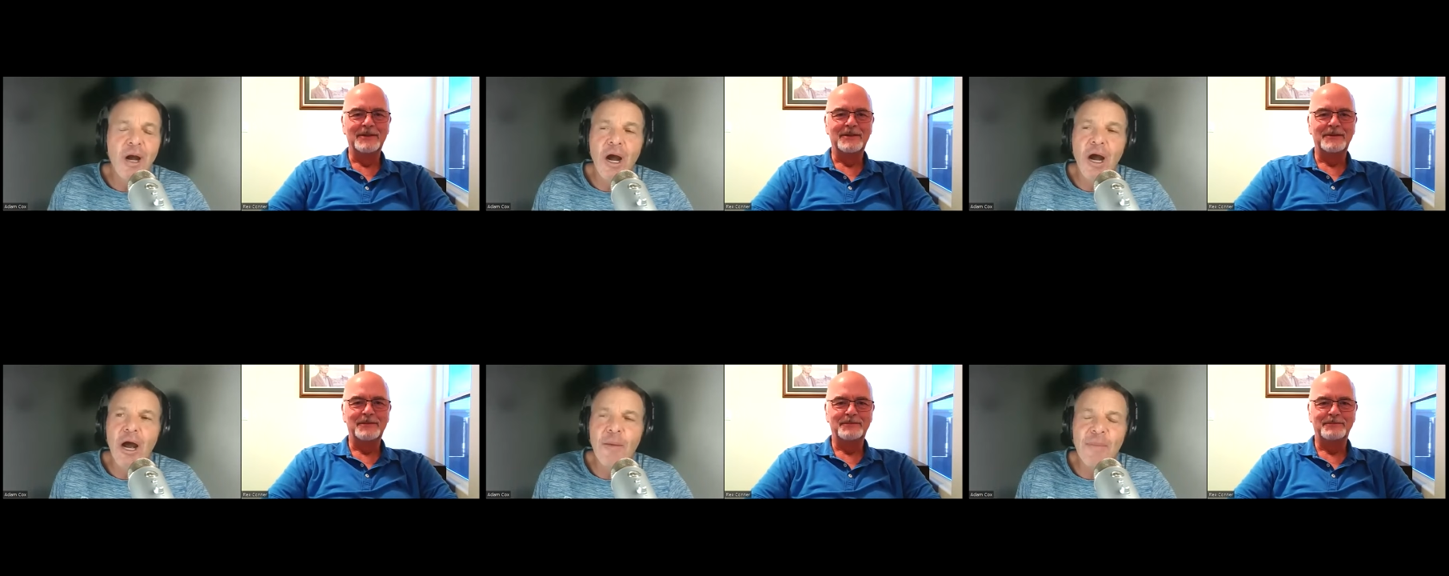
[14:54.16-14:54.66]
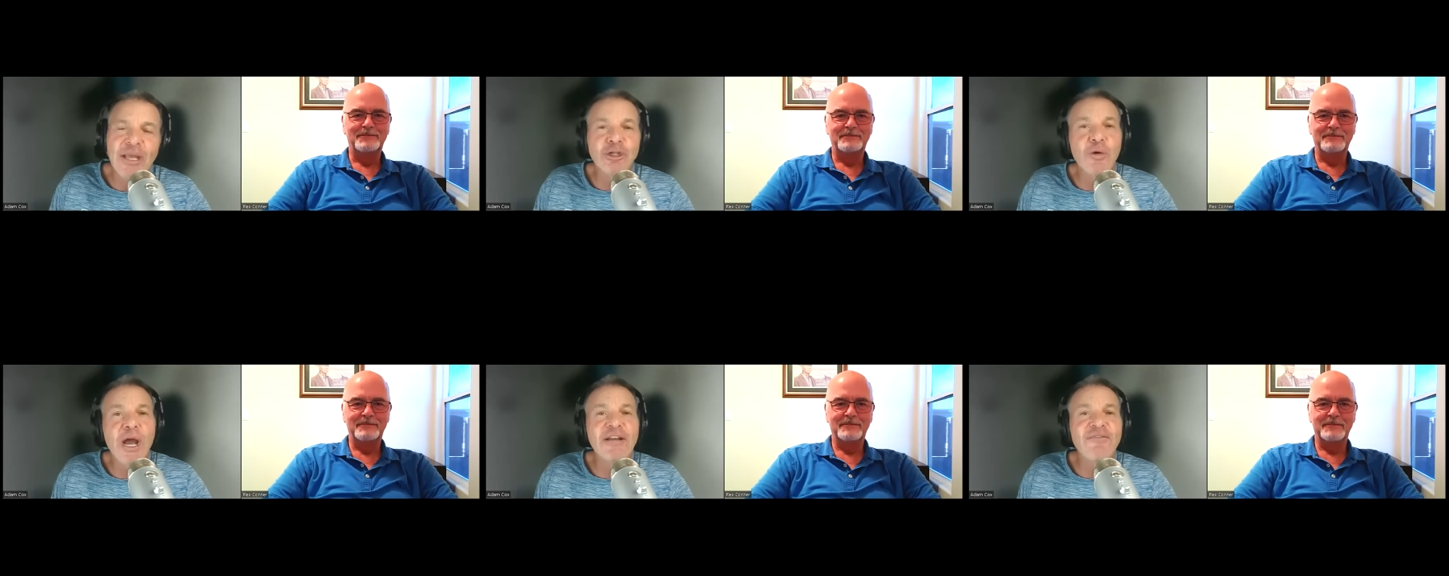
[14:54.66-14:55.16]
Speaker 1: and
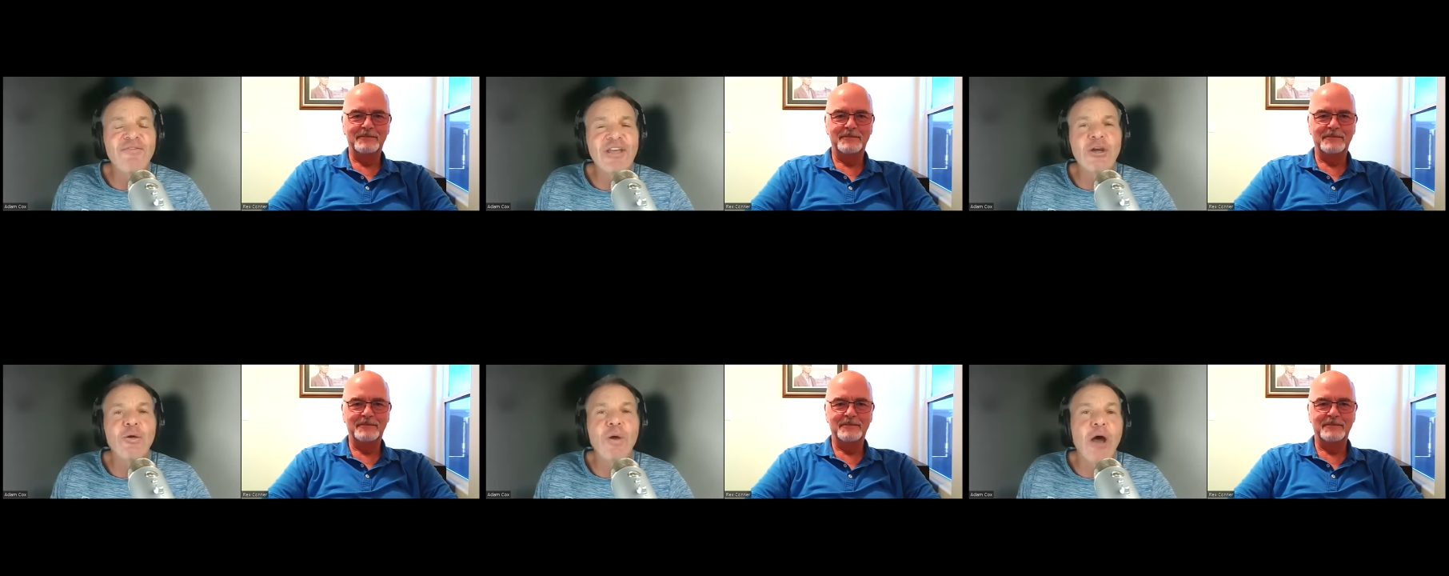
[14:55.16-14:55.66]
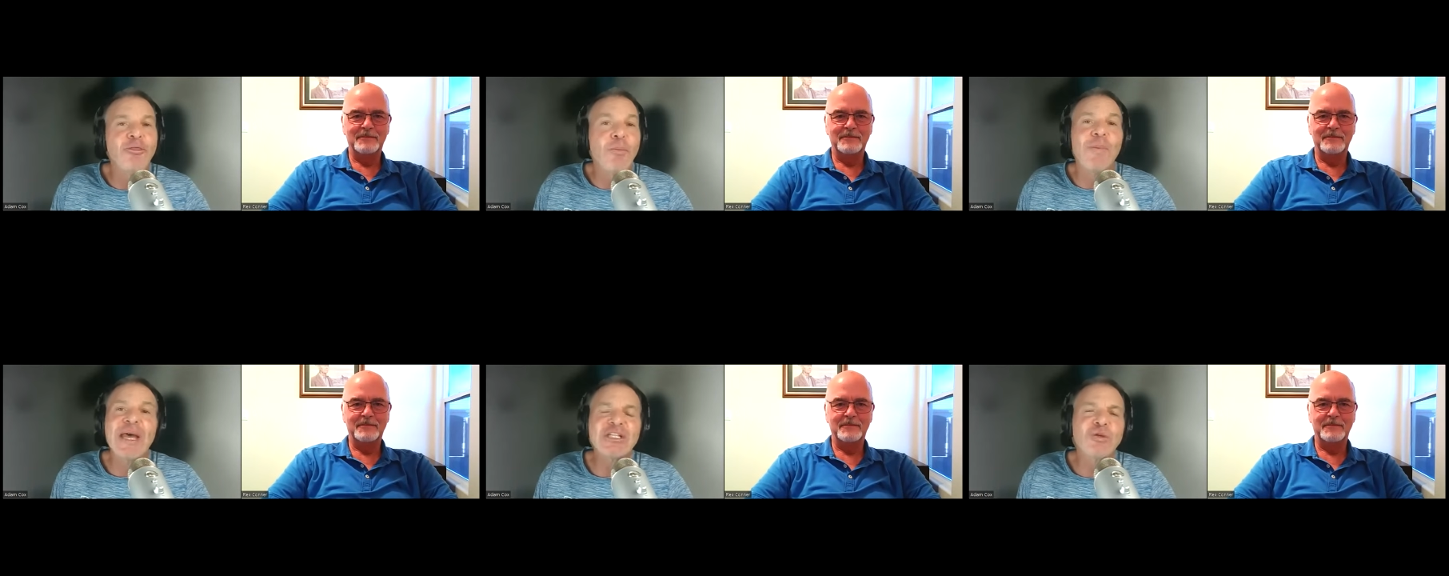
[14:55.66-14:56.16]
trying to figure out the
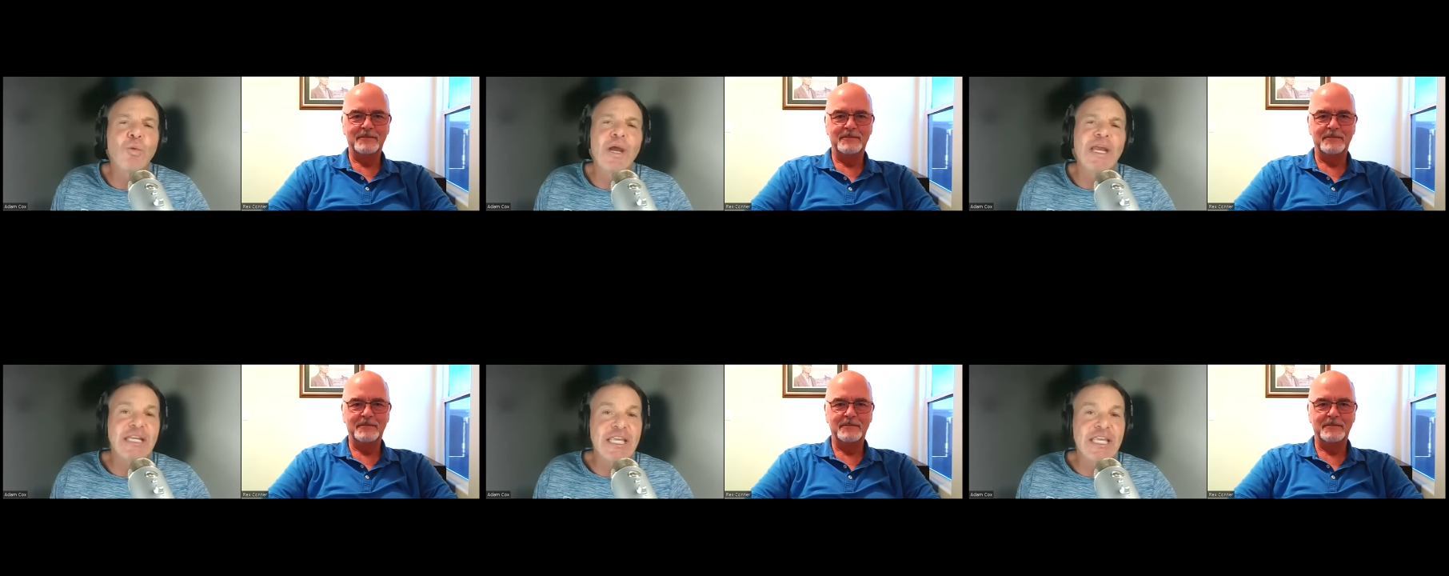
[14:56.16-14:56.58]
best way